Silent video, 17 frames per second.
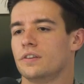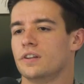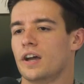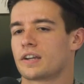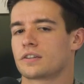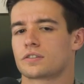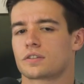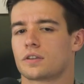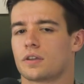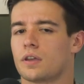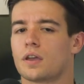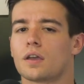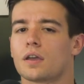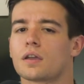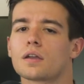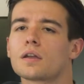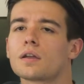the next
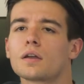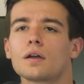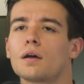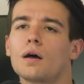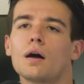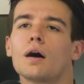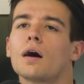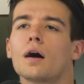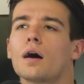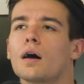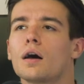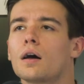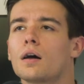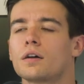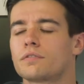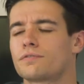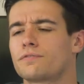king.
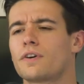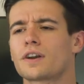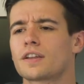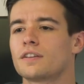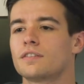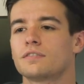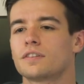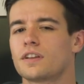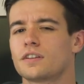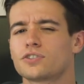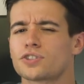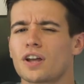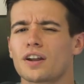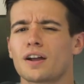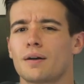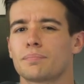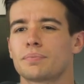Fucking
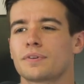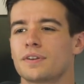shut up,